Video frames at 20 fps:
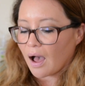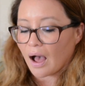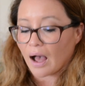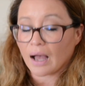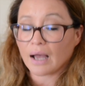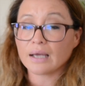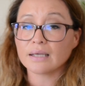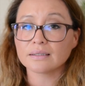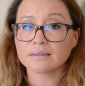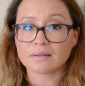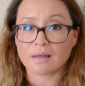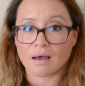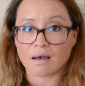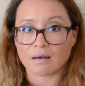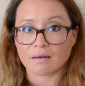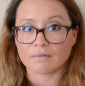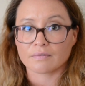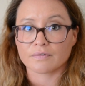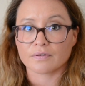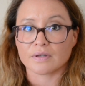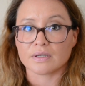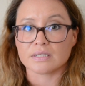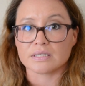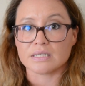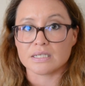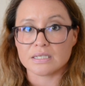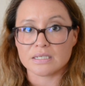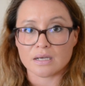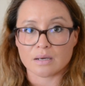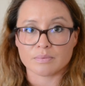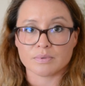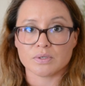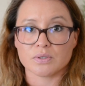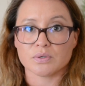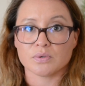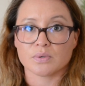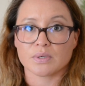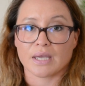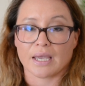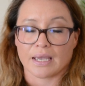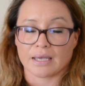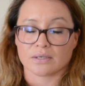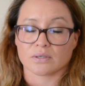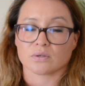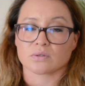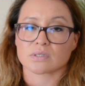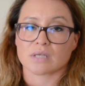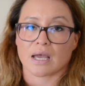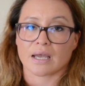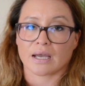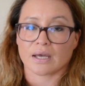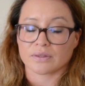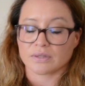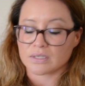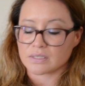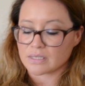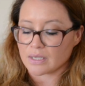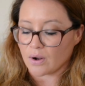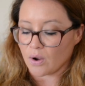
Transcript: I love D W Candles. I got these